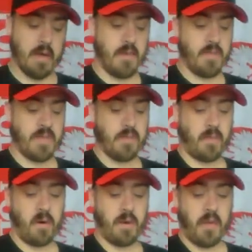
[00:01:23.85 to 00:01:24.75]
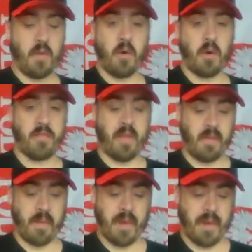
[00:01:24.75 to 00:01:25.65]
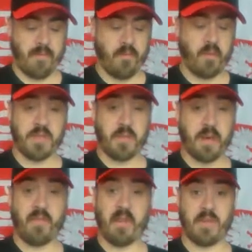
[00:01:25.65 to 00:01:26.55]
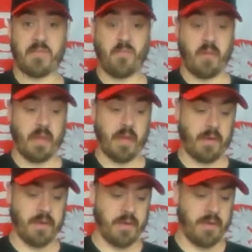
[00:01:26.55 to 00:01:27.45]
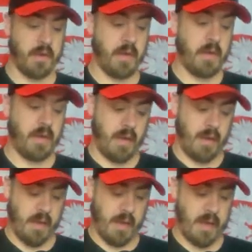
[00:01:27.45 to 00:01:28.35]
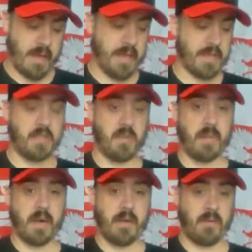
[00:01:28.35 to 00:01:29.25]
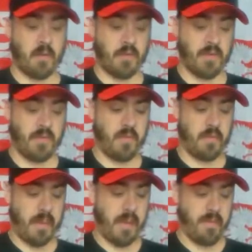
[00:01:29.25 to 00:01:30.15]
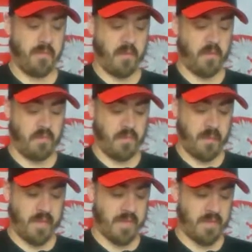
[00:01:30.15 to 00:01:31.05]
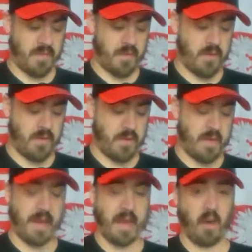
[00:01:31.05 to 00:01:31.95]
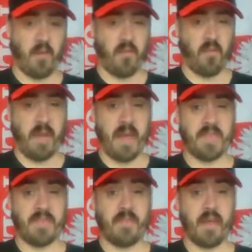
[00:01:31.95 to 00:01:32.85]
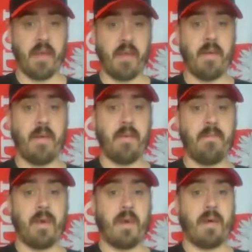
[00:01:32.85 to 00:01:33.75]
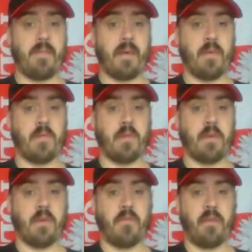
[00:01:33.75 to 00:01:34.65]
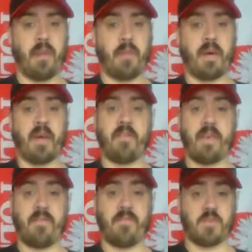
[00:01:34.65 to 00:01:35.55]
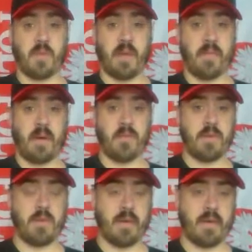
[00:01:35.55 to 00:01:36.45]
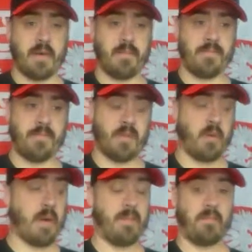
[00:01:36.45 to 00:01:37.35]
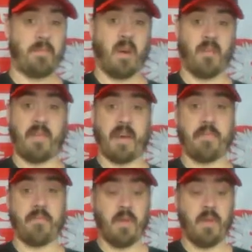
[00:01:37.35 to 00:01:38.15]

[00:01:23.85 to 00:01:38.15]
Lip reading: which I bought new off eBay. I've watched a bit of it and it's really good. Next up are a load of pay-per-view events that I got from HMV. They were doing an offer, you could buy 5 for £20, so I bought 5.